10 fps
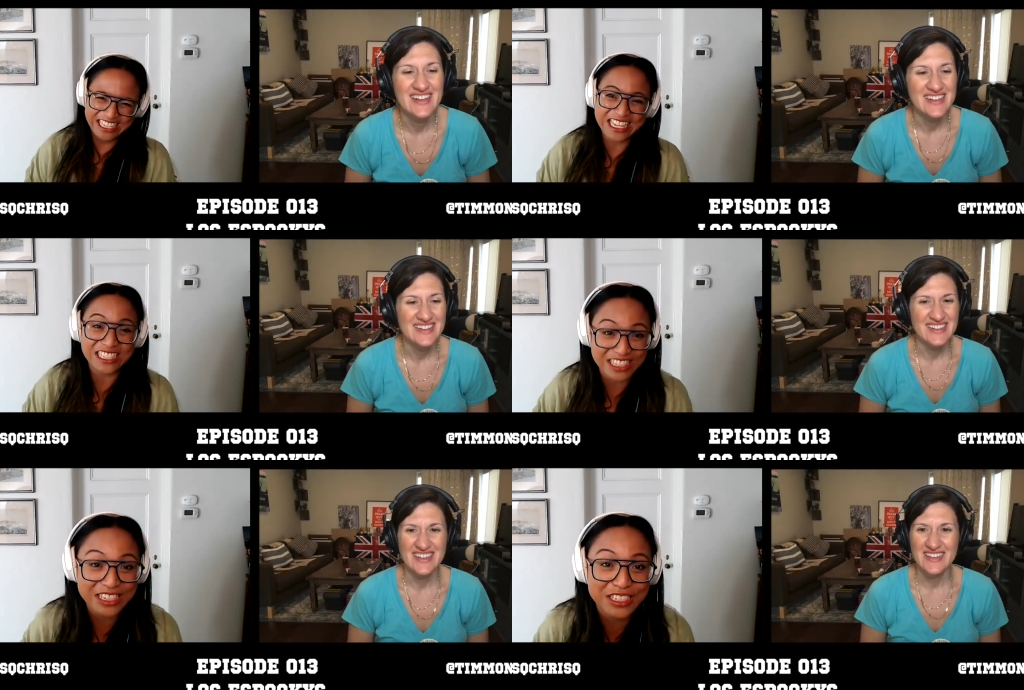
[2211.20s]

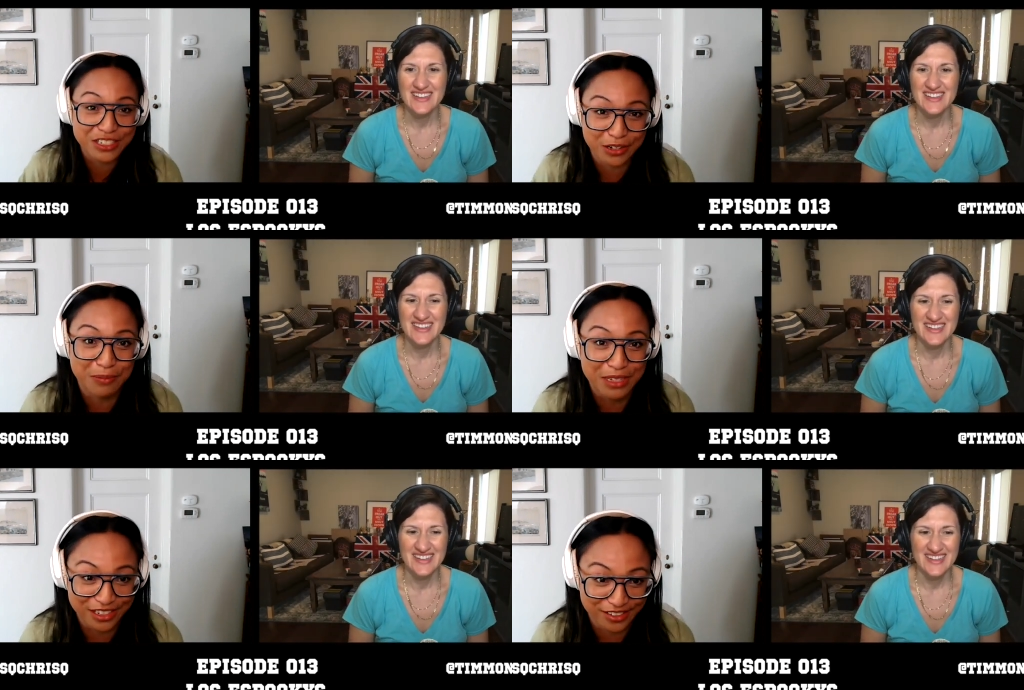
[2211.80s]
Speaker 1: that's a
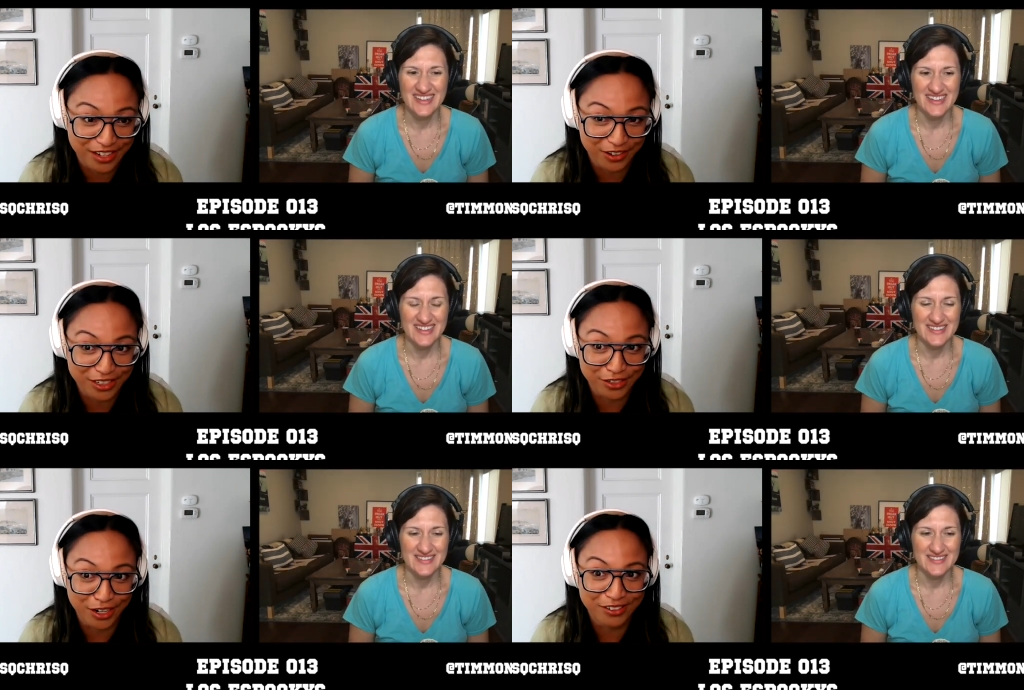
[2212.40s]
legitimately scary
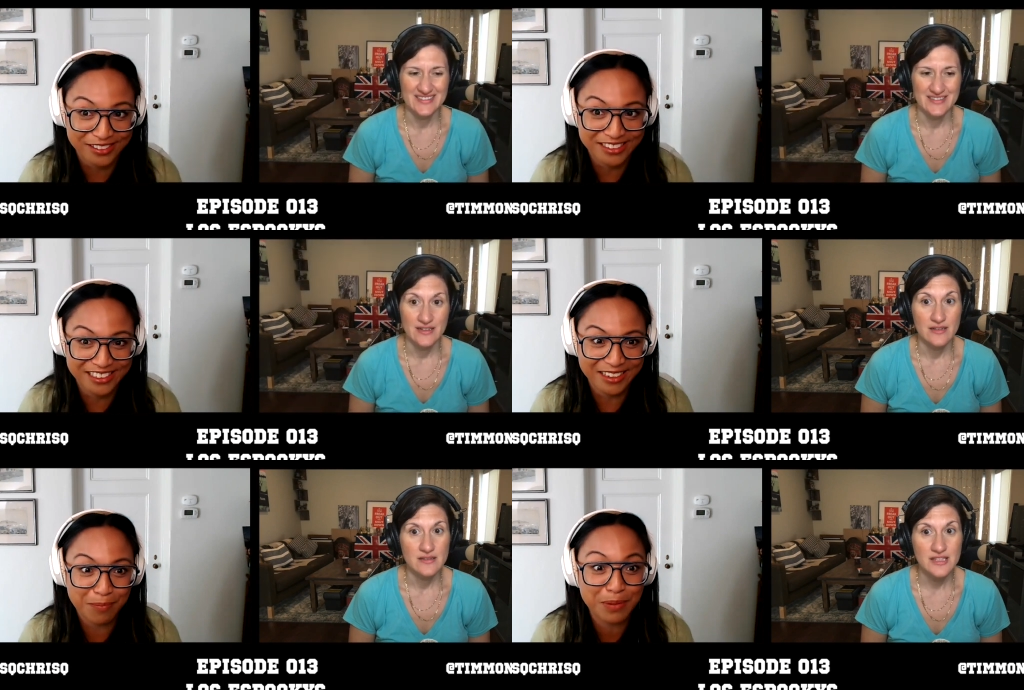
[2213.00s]
show
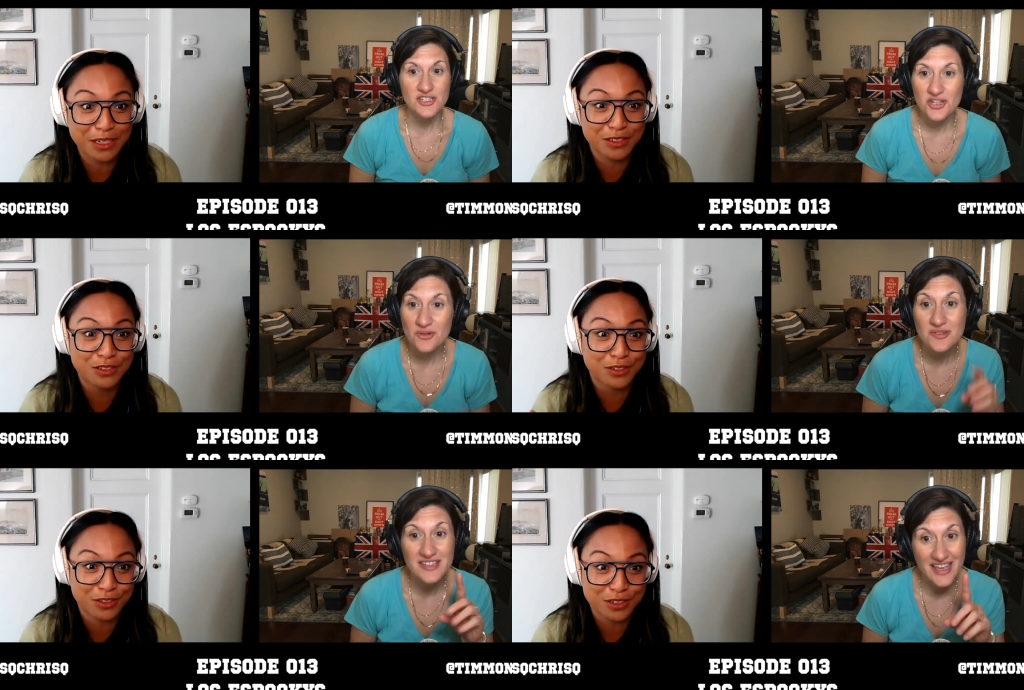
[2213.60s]
but show,
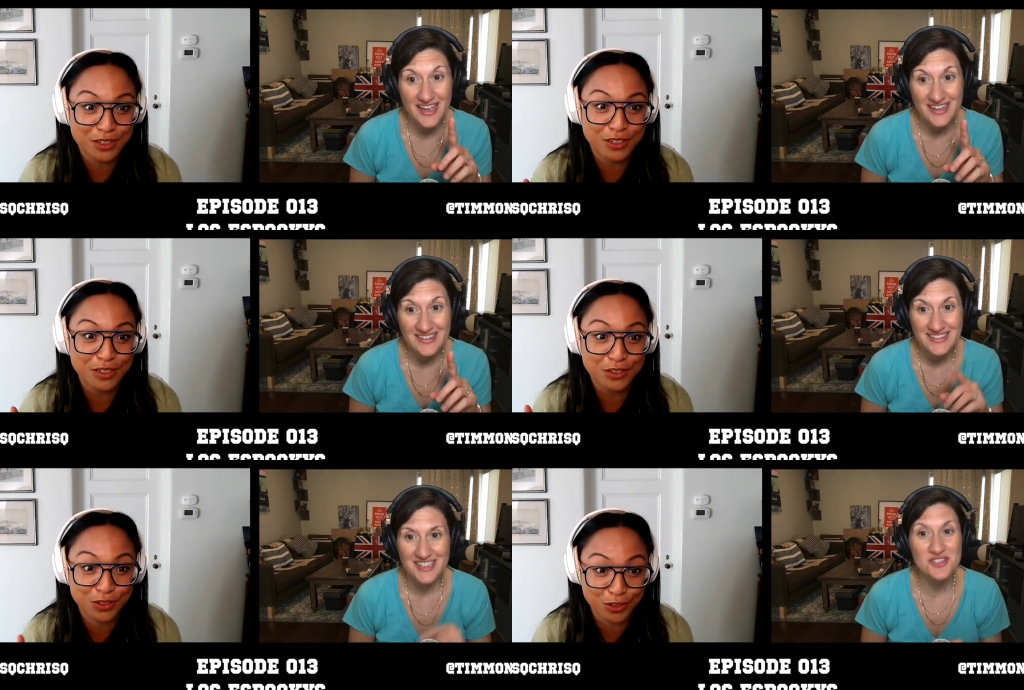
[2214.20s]
Speaker 2: it's yeah,
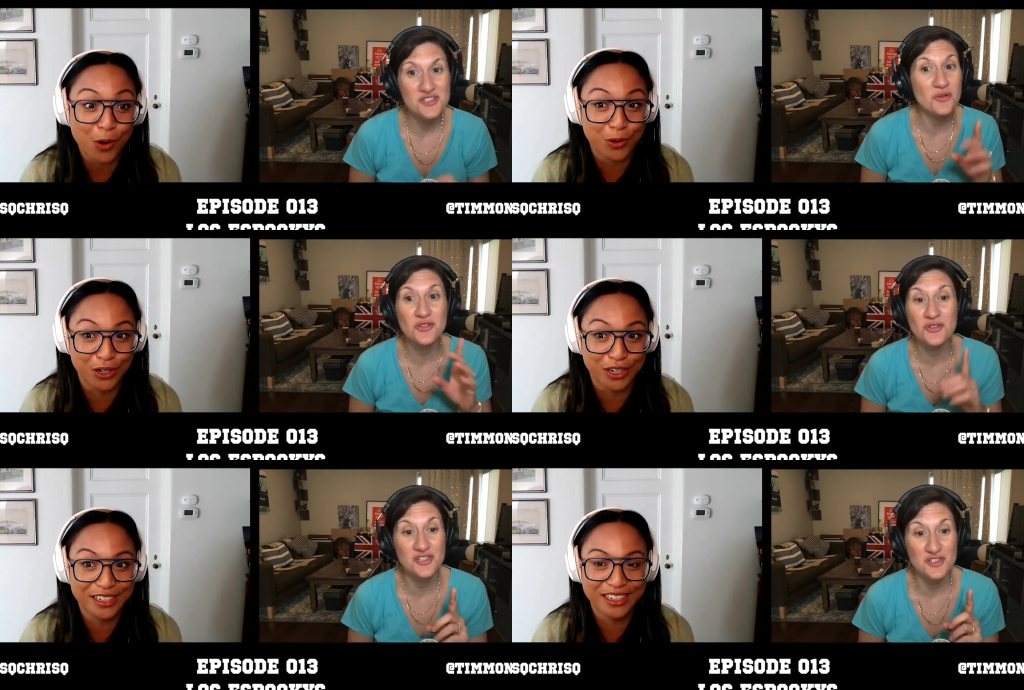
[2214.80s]
it's so no
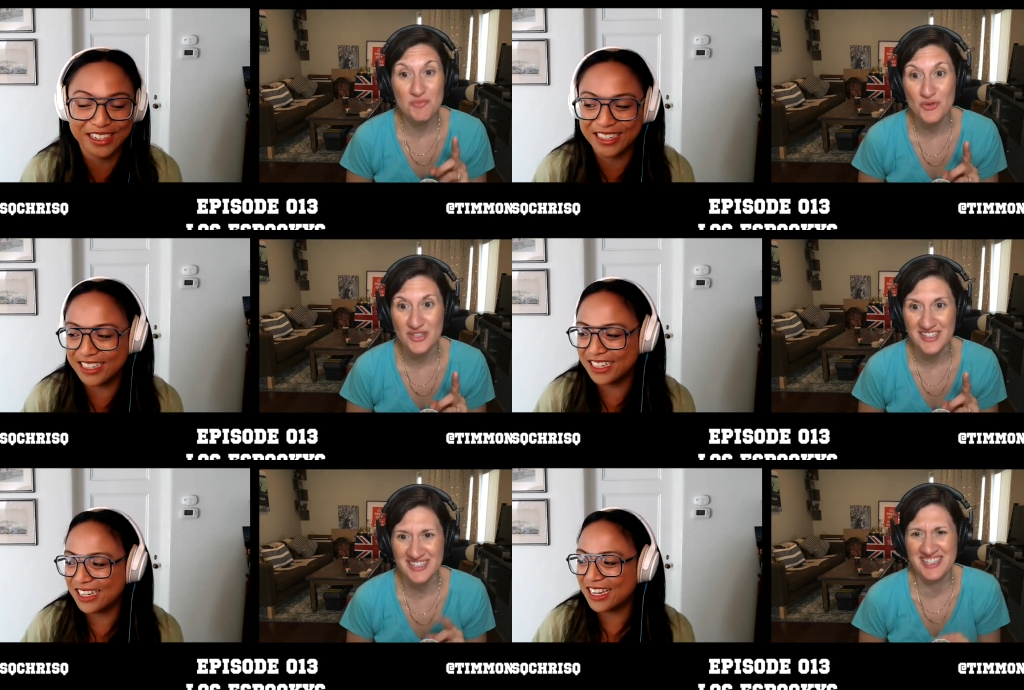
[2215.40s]
good. Los
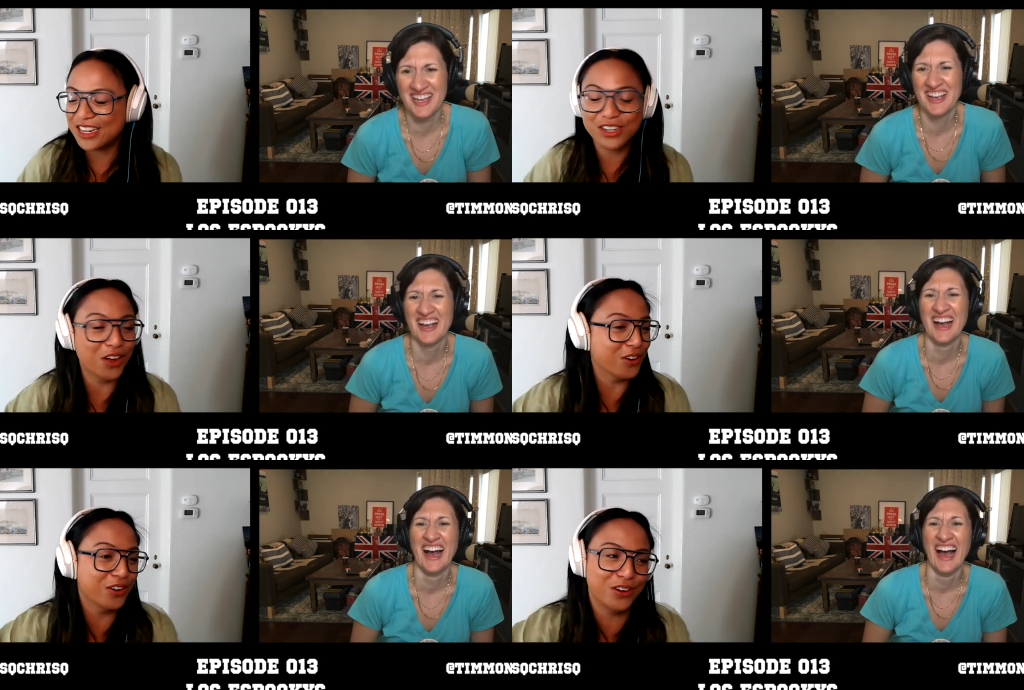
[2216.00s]
Espookys.
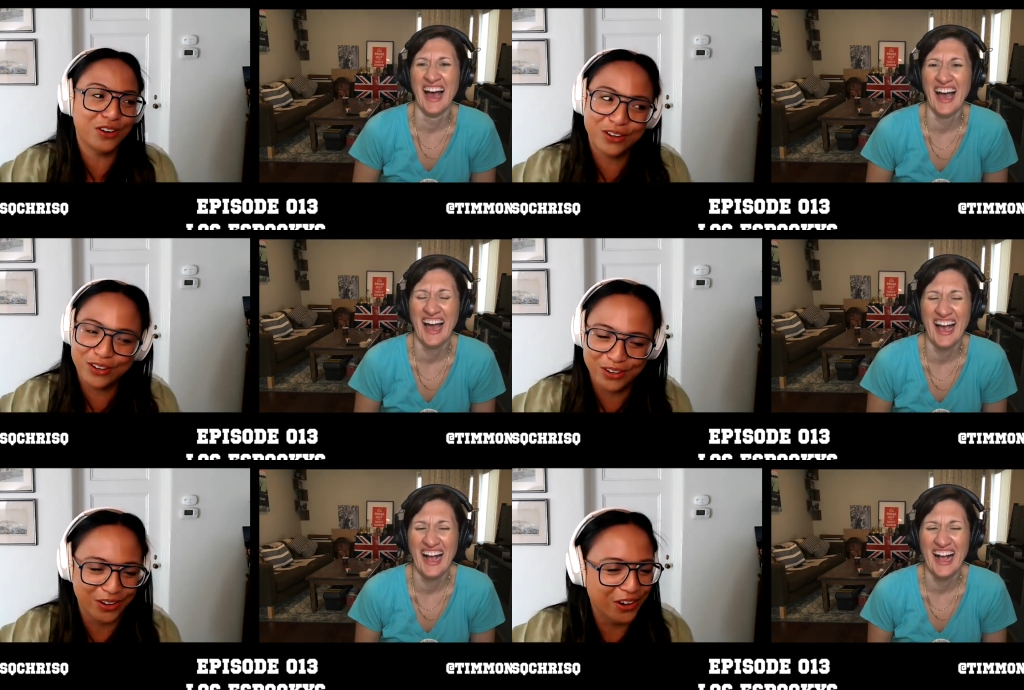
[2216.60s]
Speaker 1: No, no, no, no,
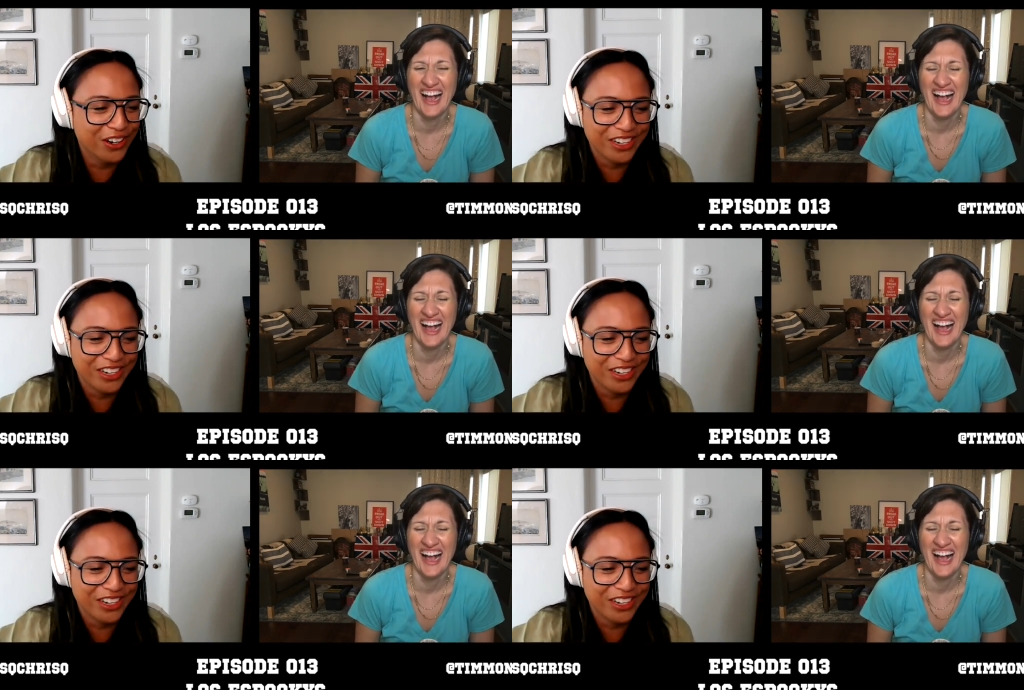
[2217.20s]
no, no.